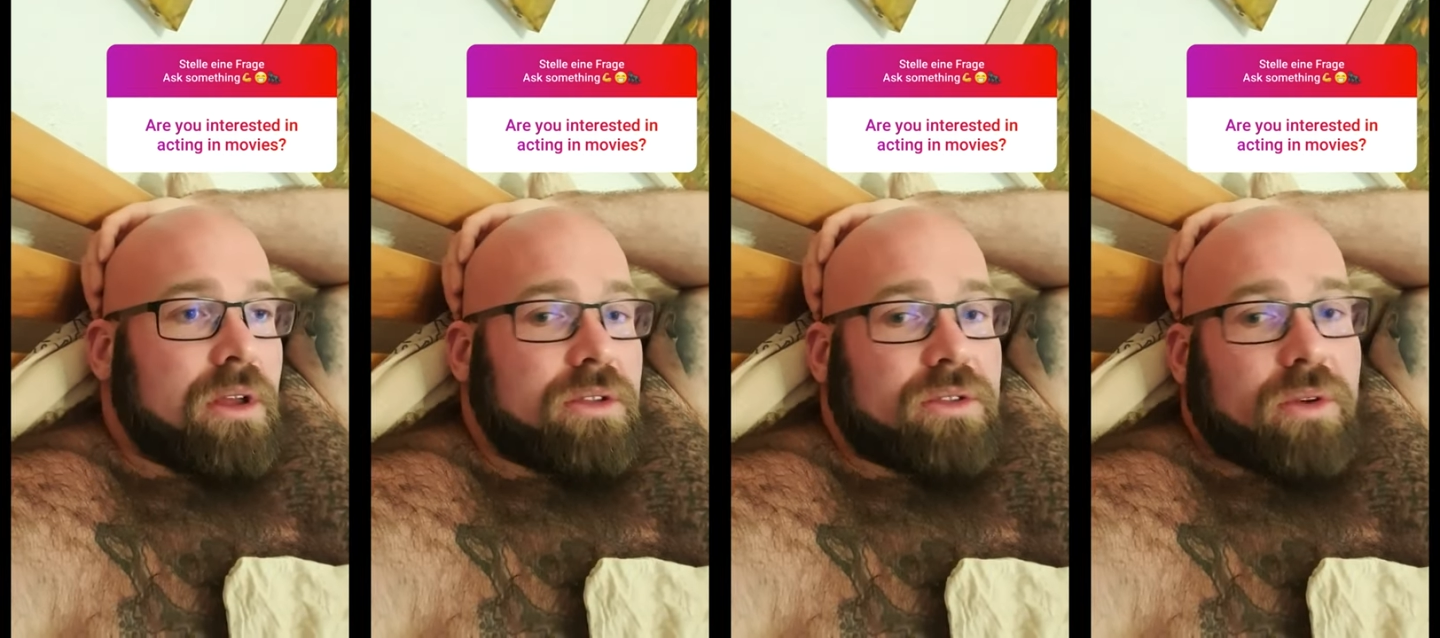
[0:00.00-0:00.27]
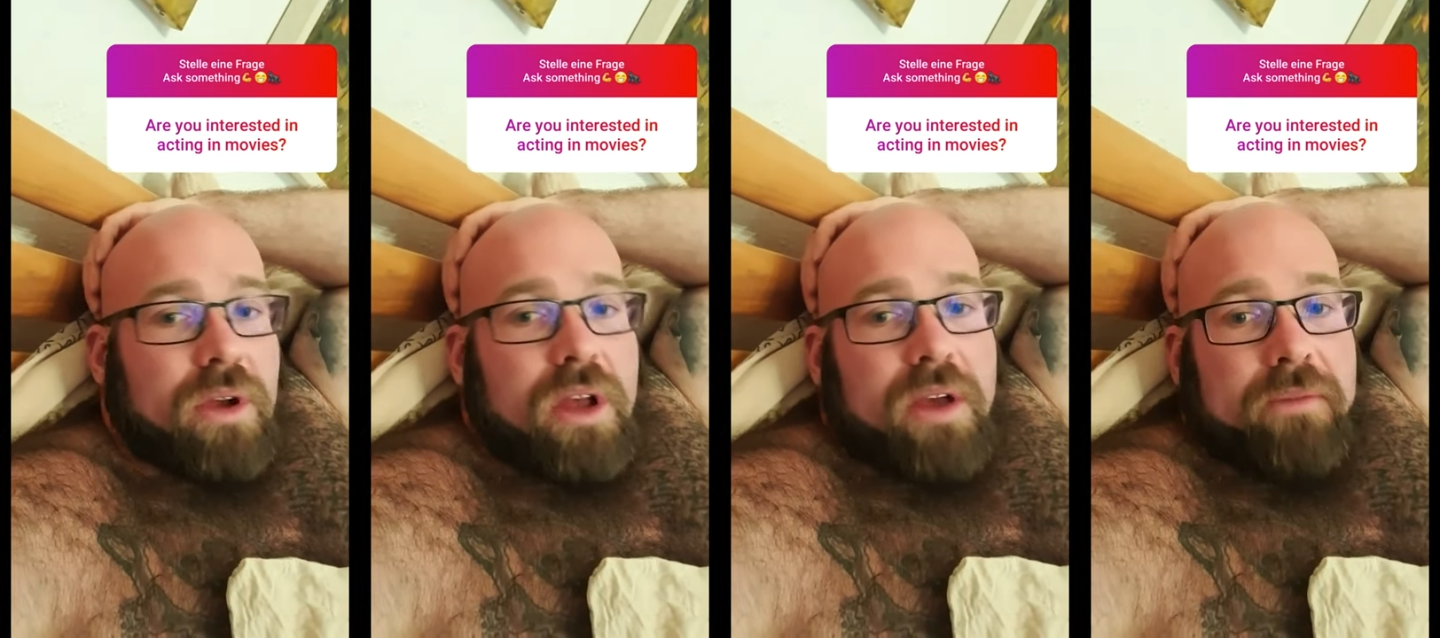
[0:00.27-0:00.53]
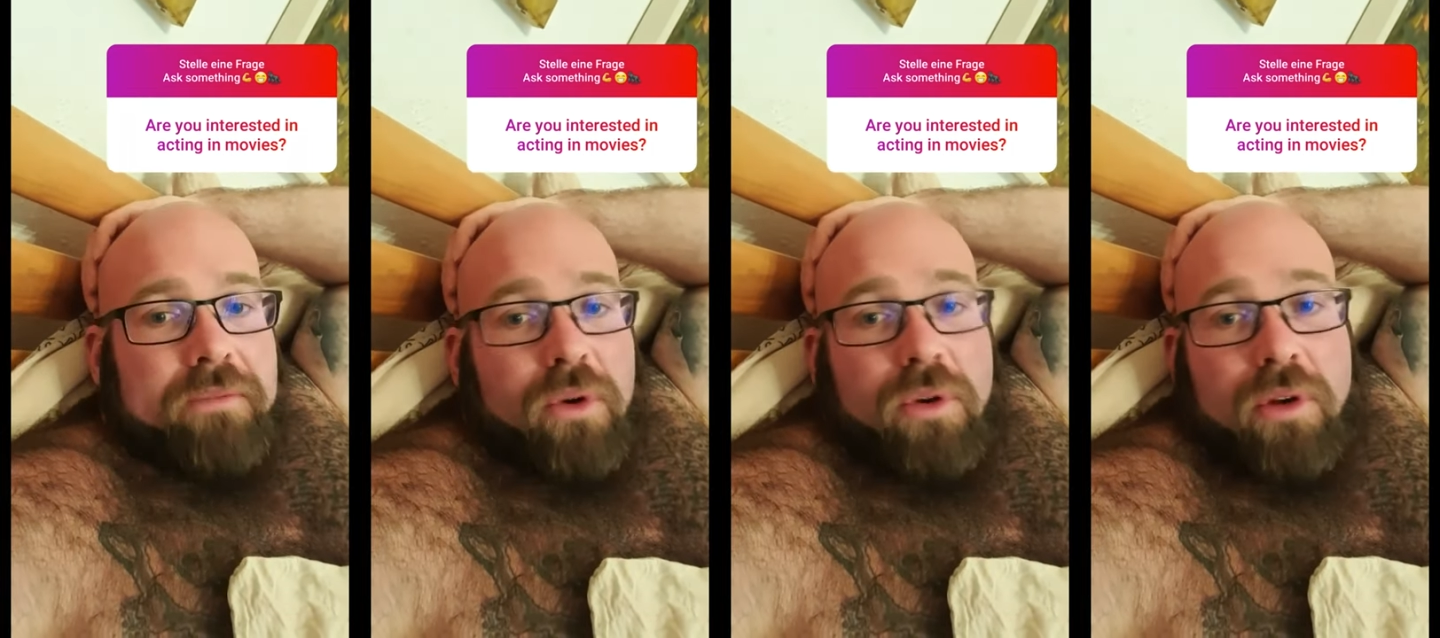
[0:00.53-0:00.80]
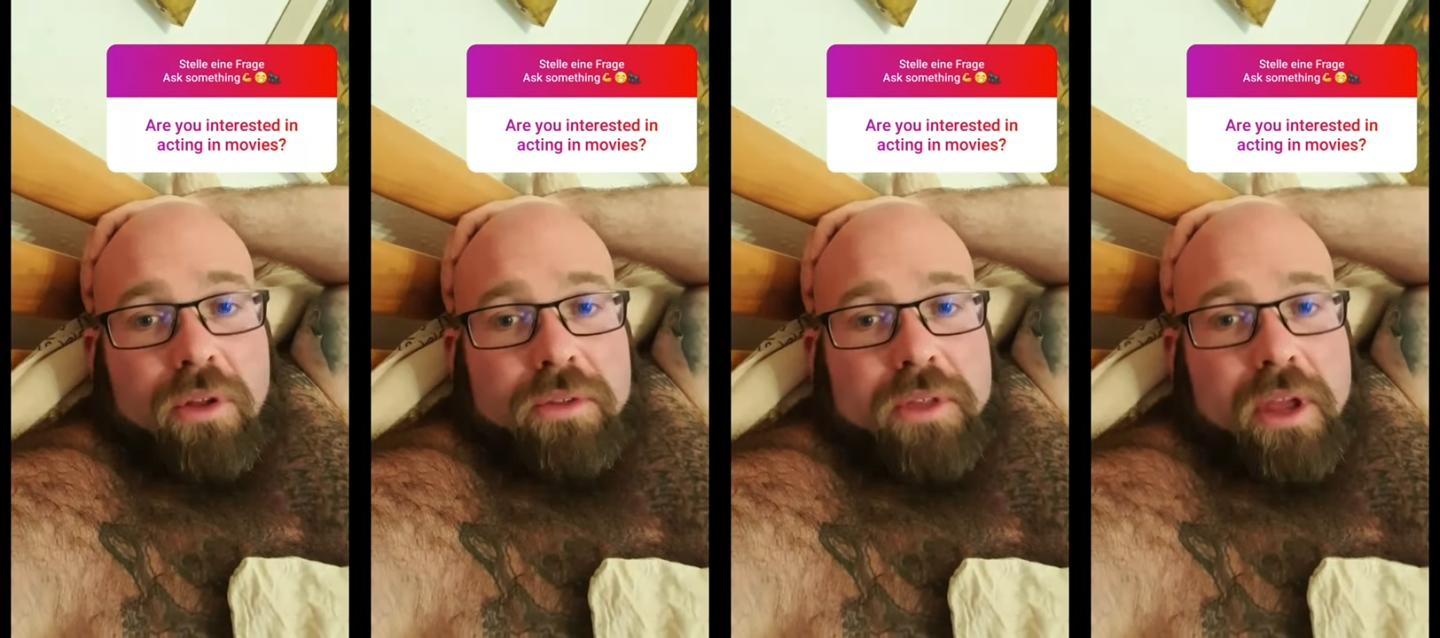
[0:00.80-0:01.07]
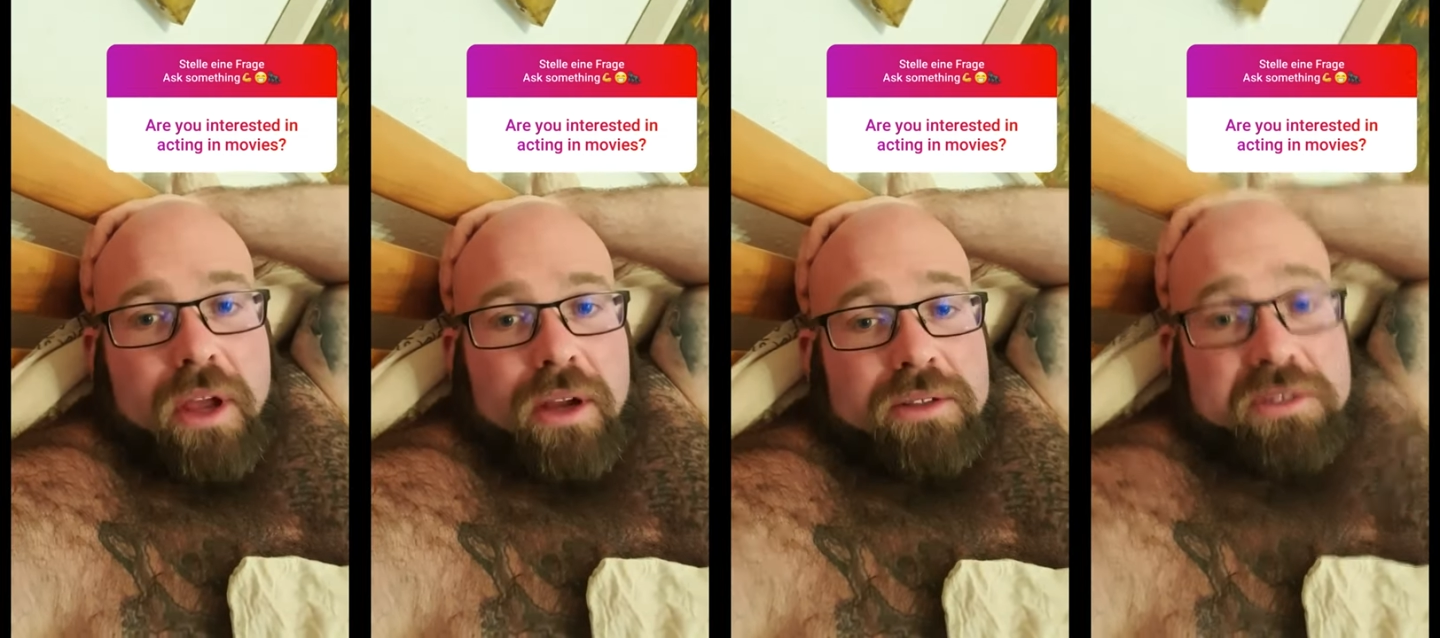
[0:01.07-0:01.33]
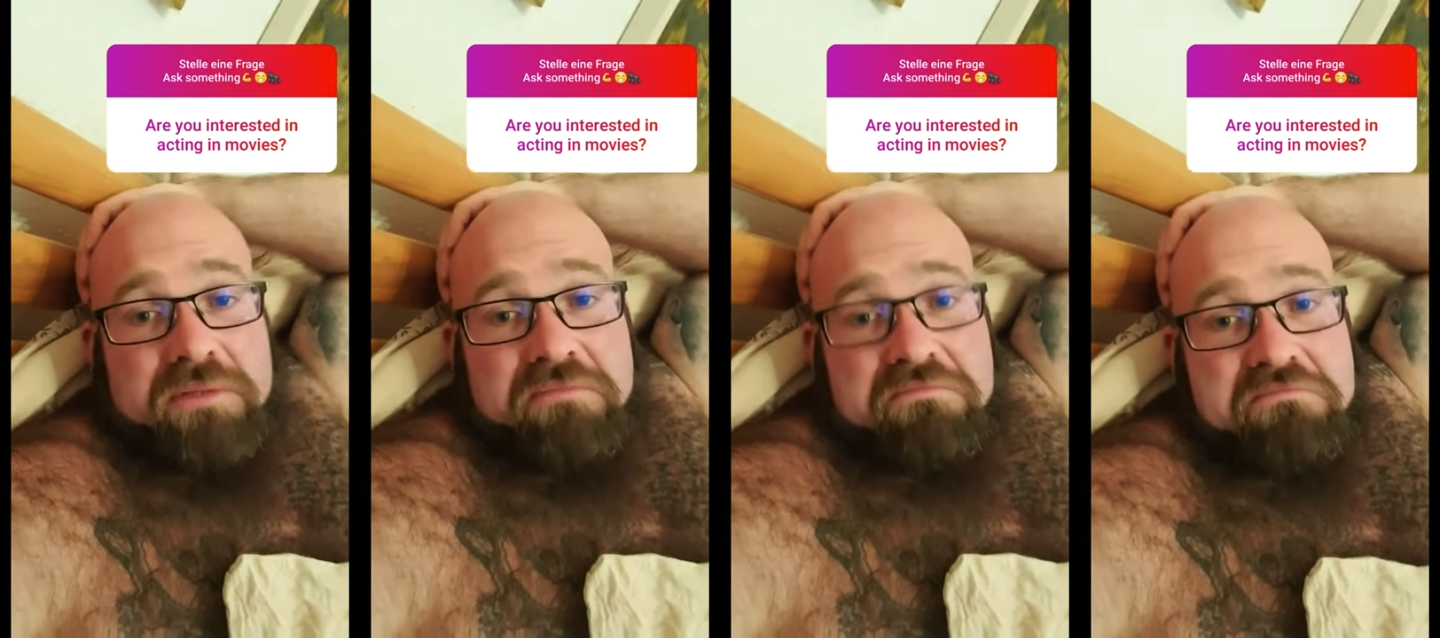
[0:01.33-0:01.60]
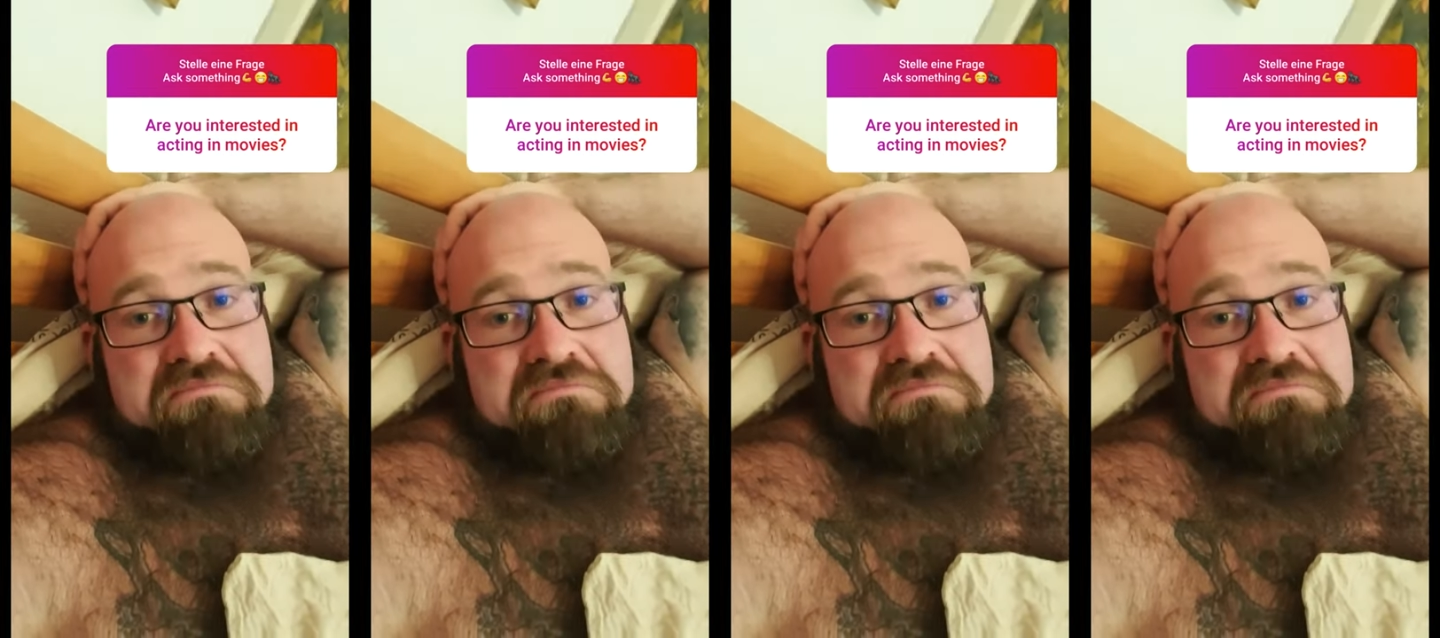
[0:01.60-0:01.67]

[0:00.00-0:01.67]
so I have no contacts.